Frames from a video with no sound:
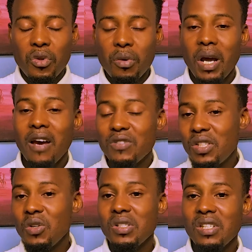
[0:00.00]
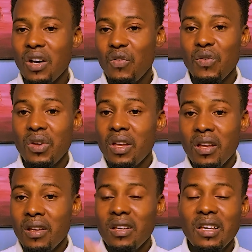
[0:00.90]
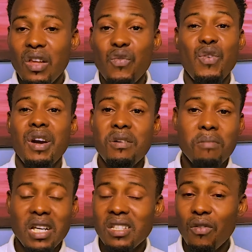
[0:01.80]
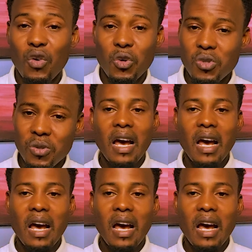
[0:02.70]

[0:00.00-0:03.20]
you might have seen yourself in a very massive loss.